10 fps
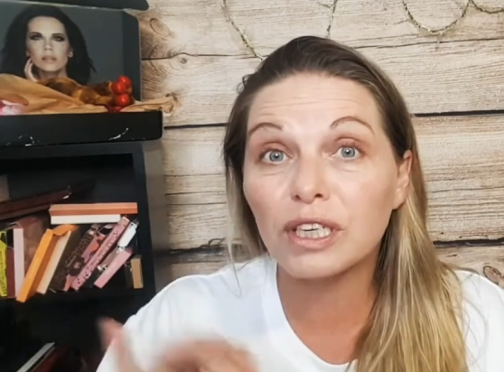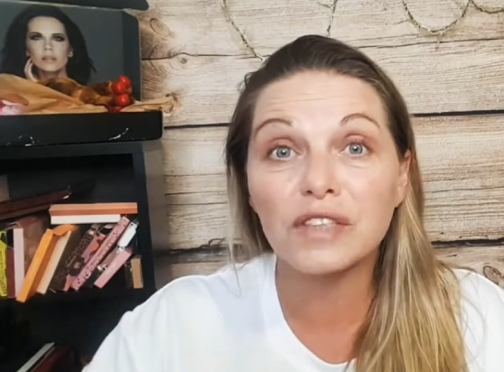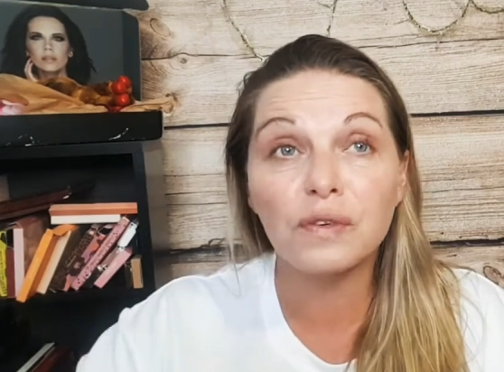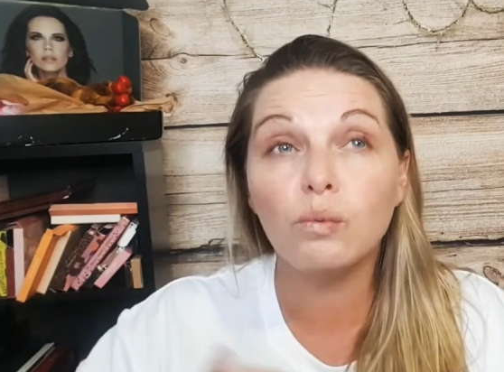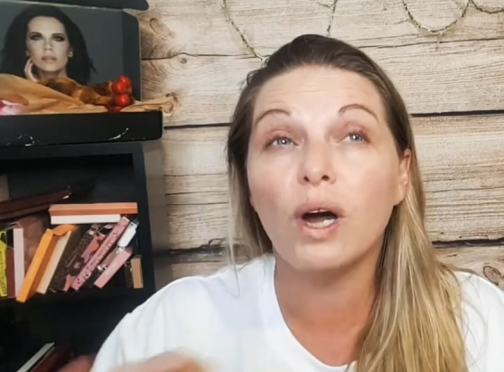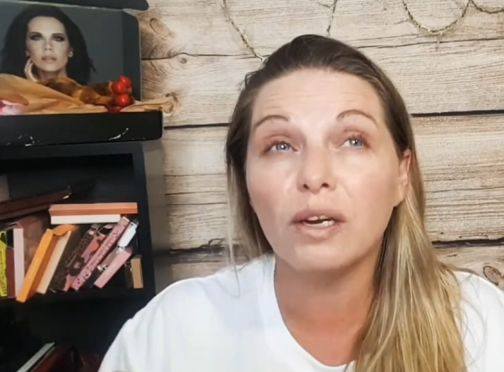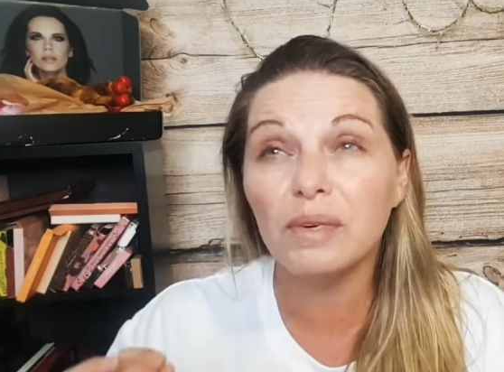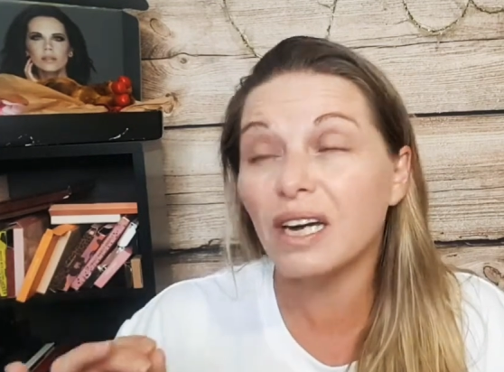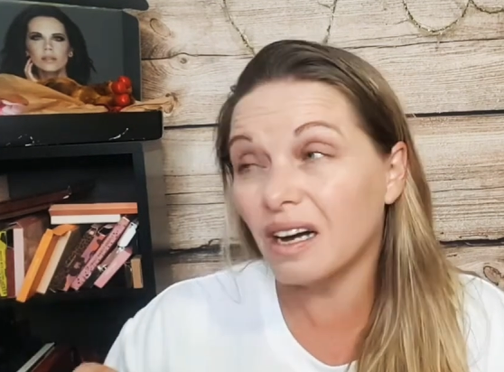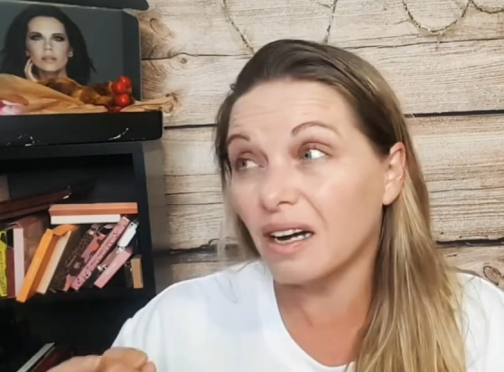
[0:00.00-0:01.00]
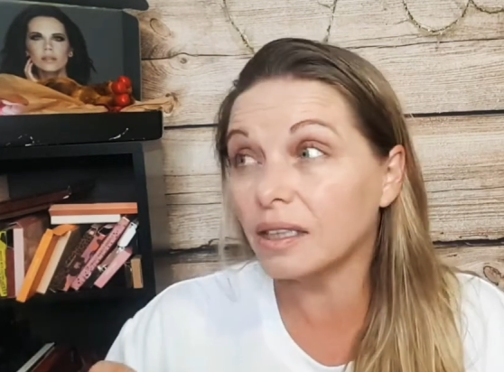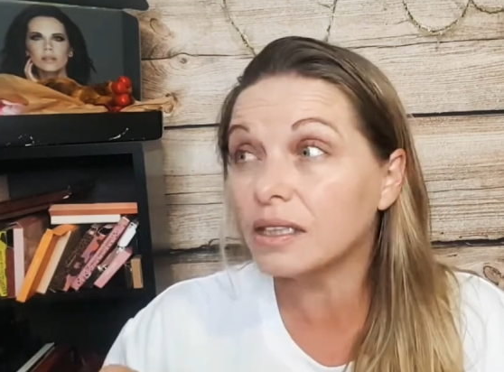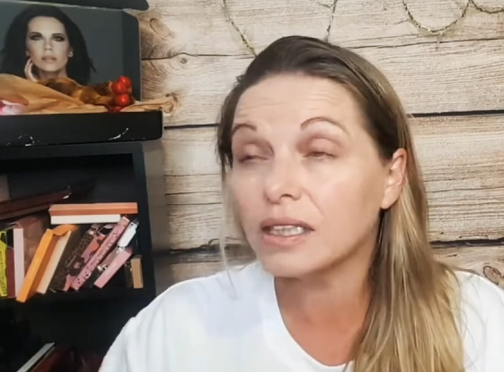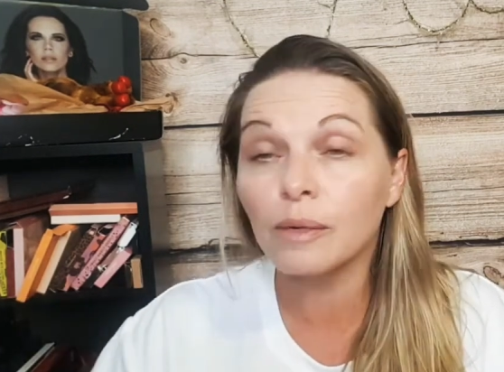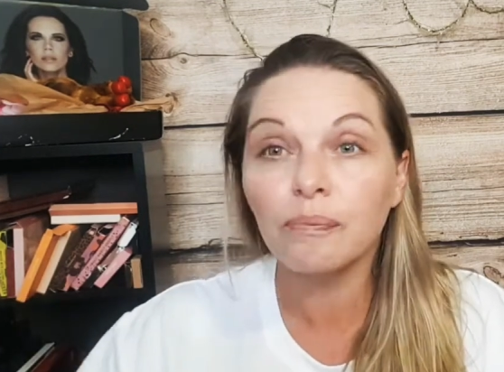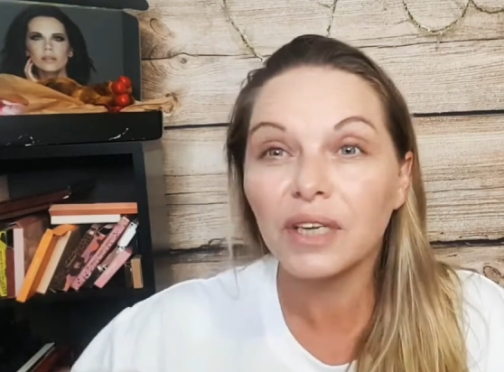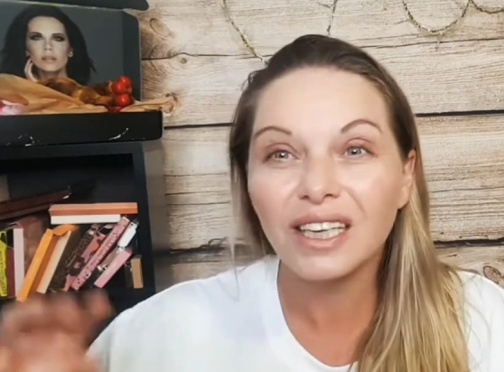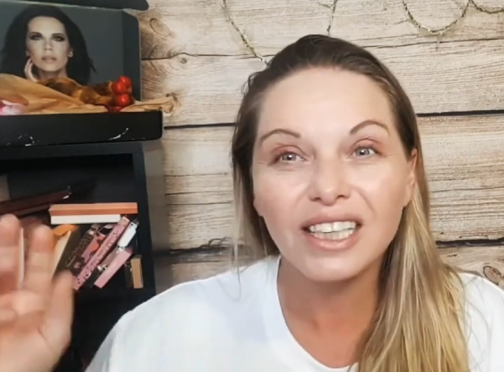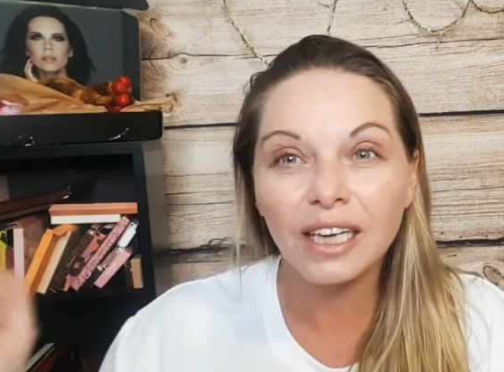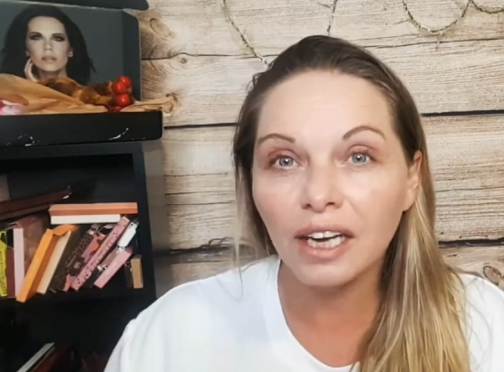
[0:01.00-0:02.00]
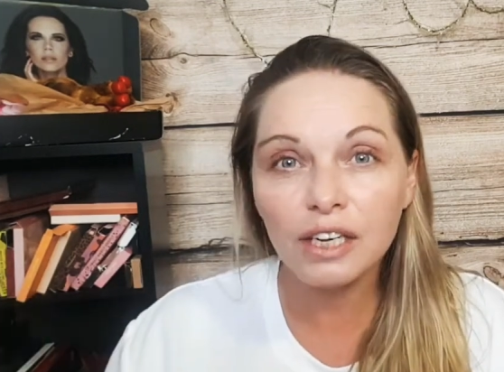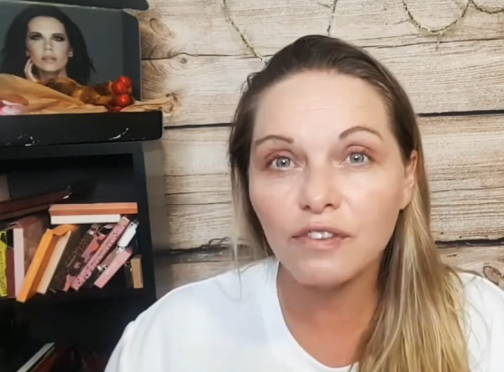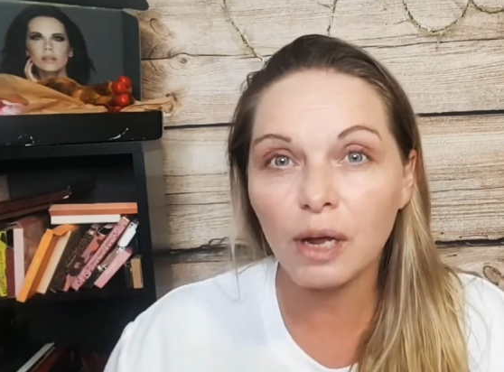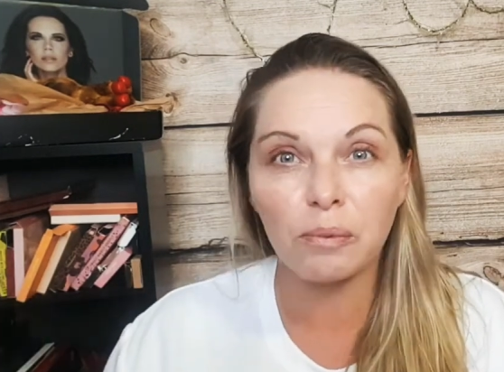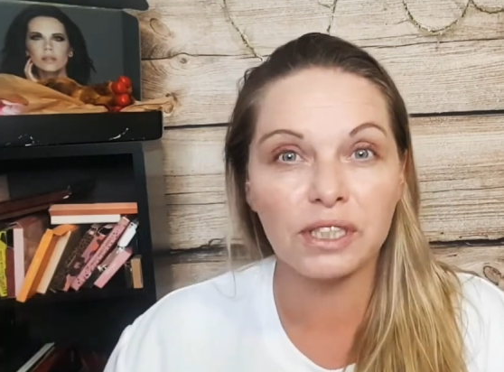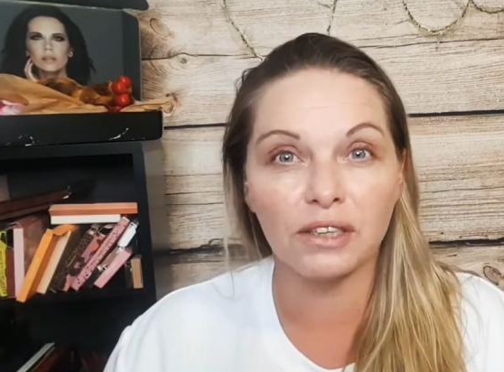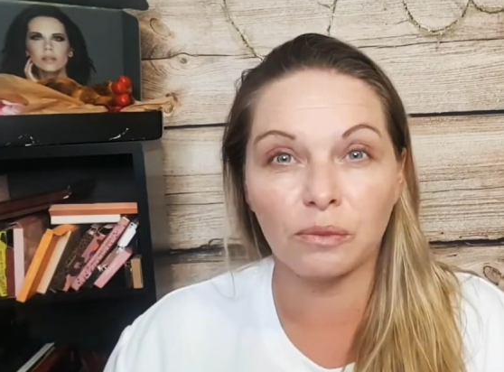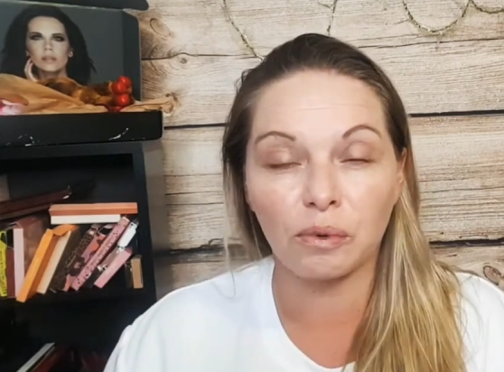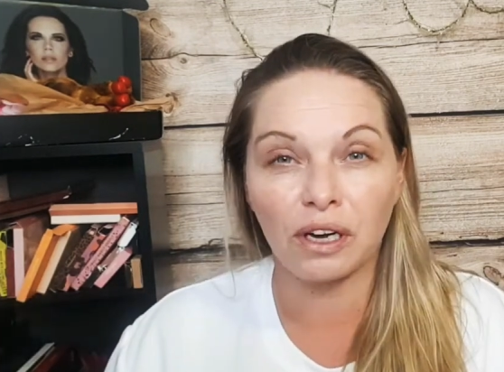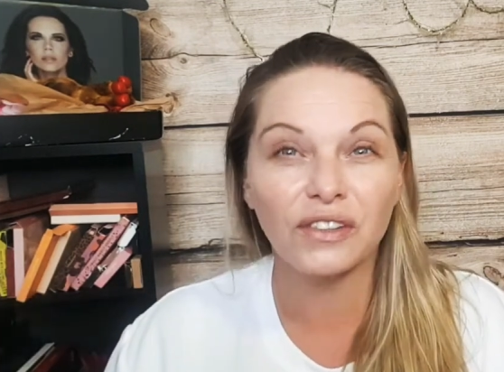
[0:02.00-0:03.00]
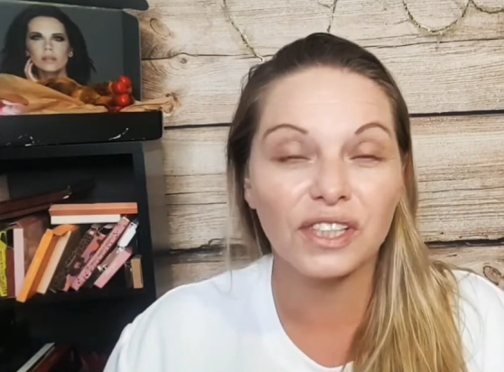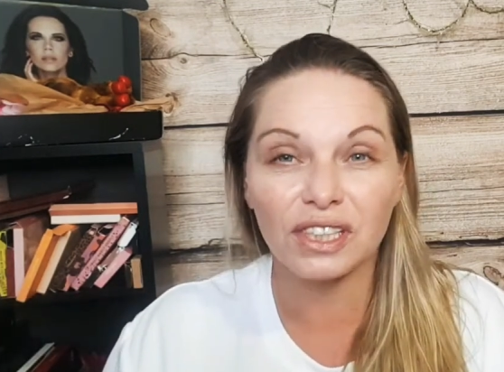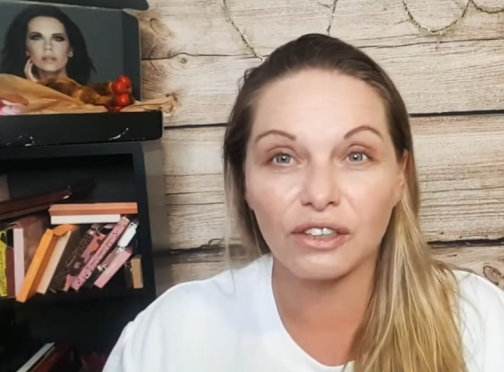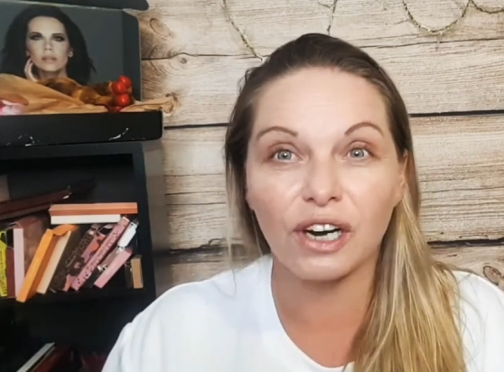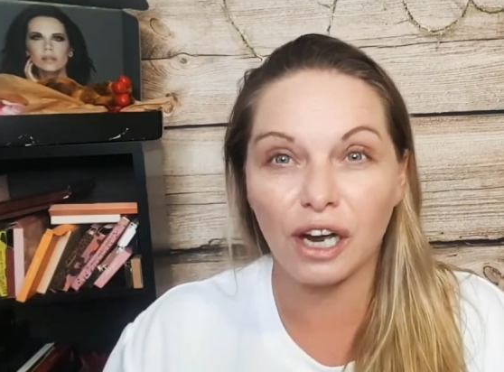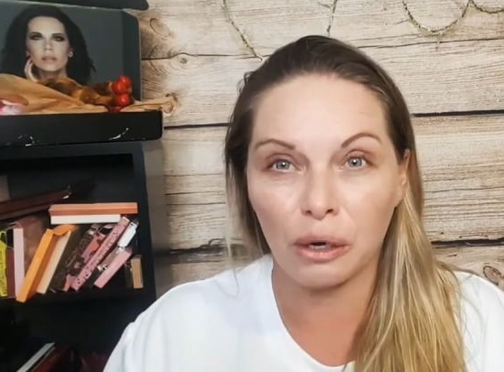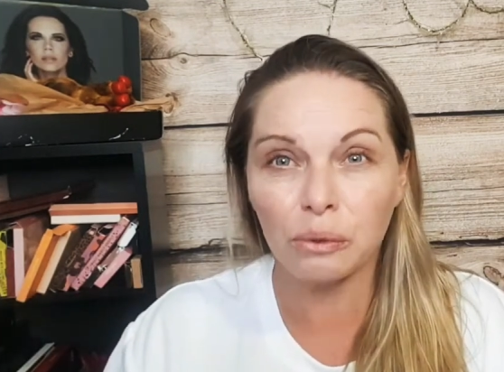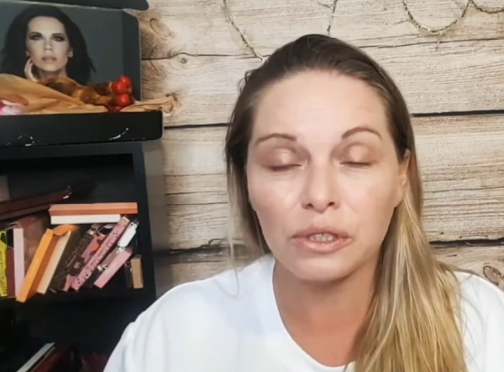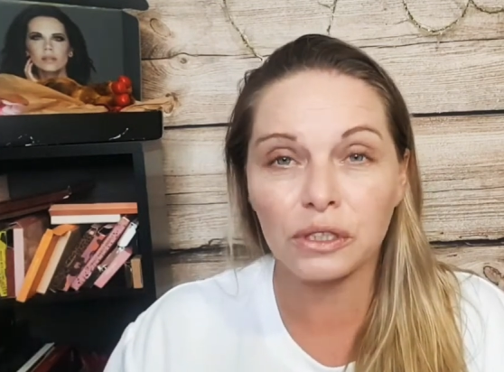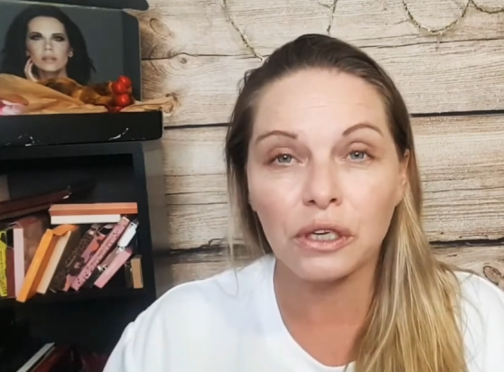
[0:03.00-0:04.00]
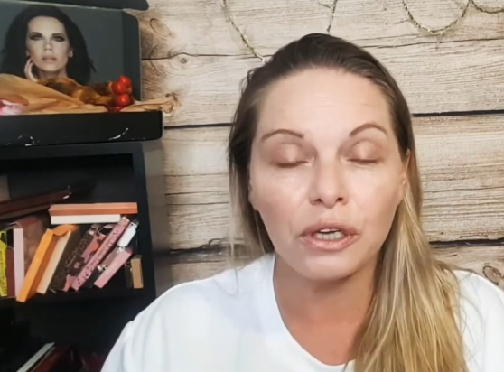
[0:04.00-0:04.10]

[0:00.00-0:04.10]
Speaker 1: Because if you want to be honest, 95% of the products that's in our house